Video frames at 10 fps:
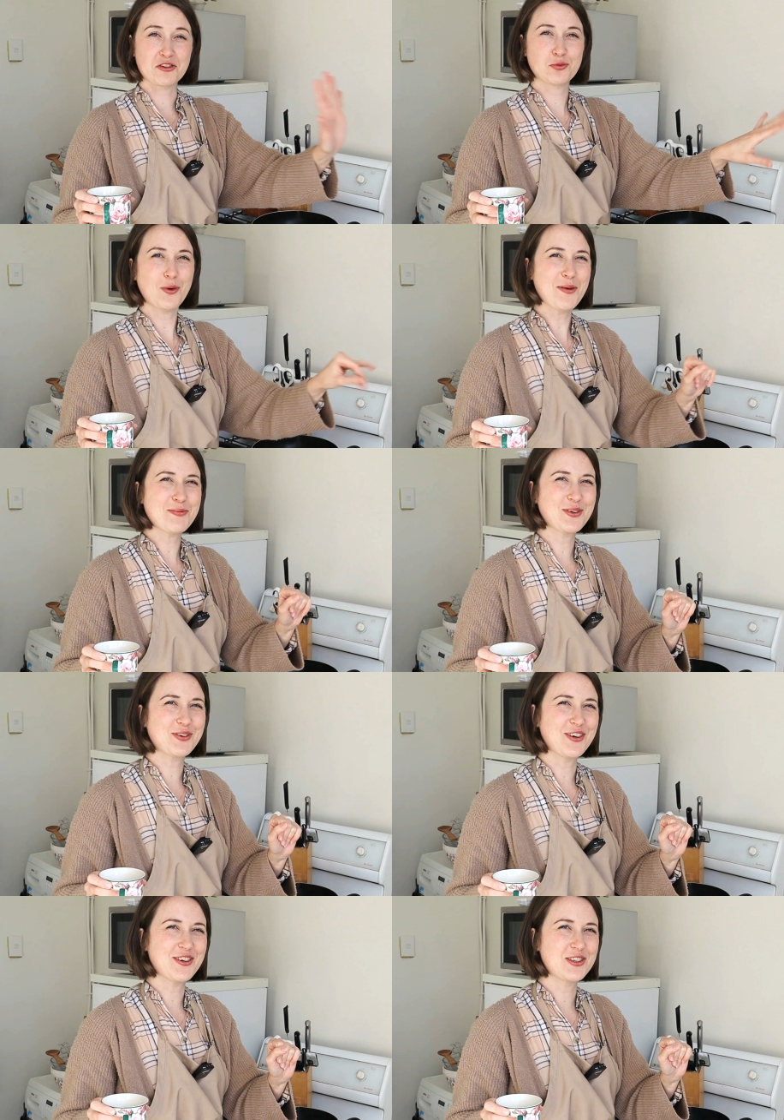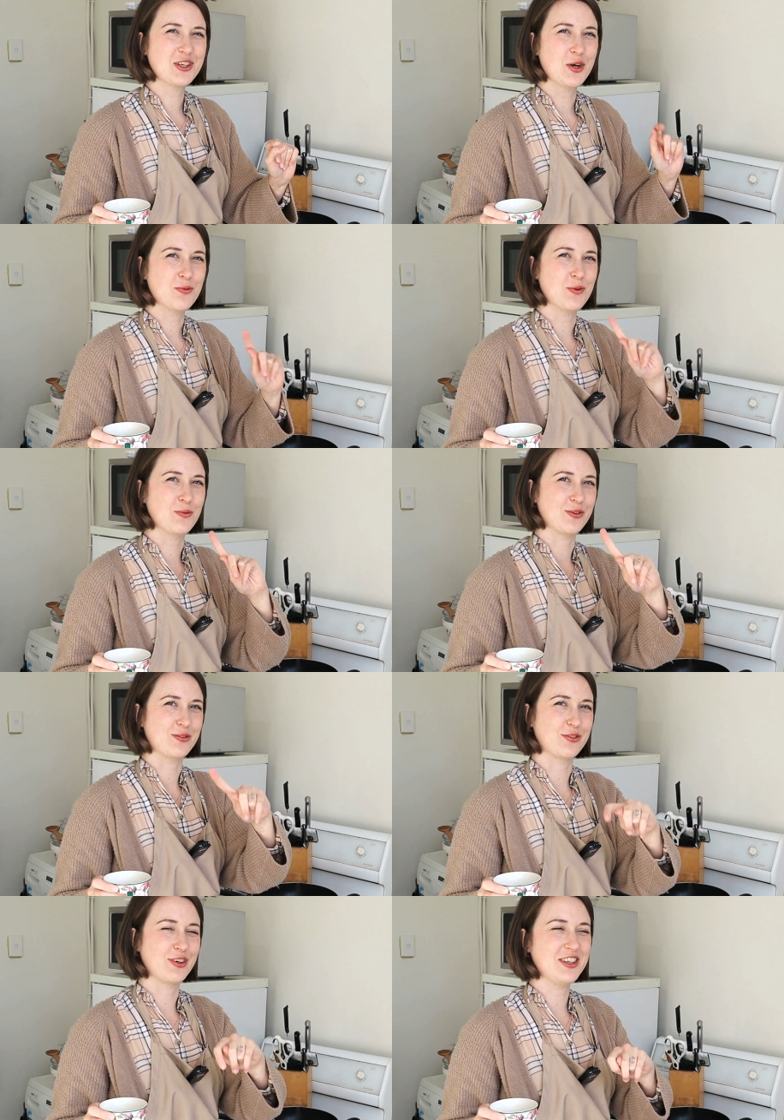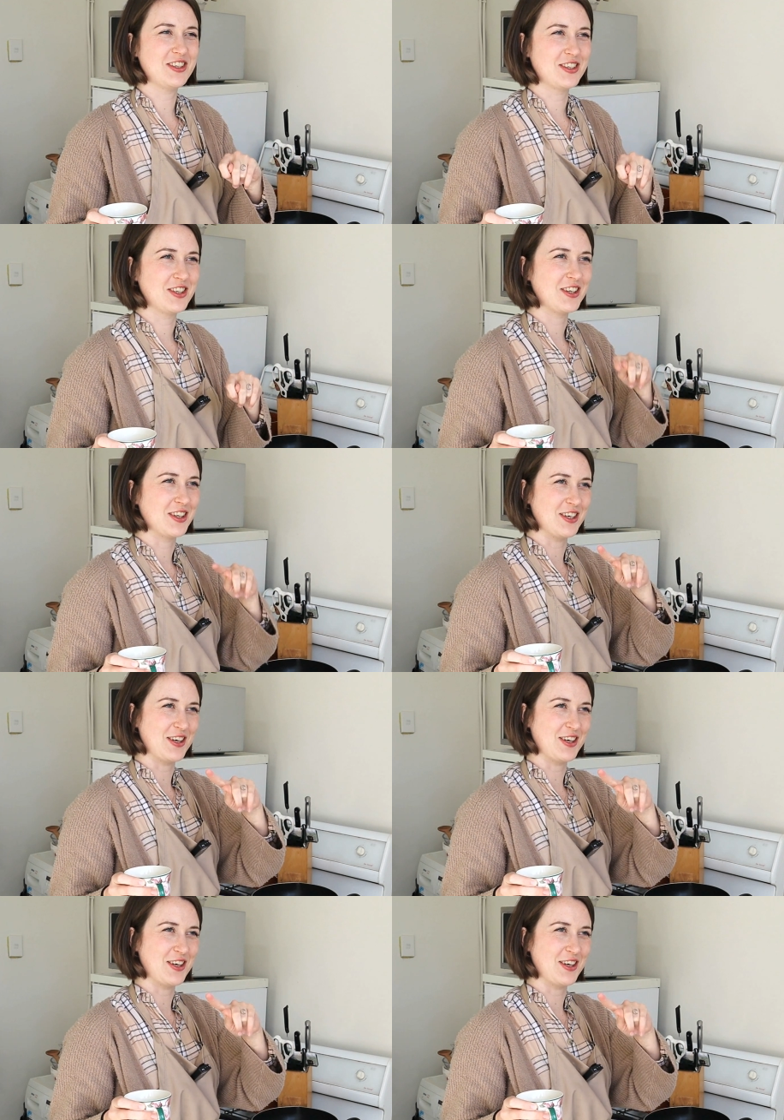I'll swipe across when we've reached the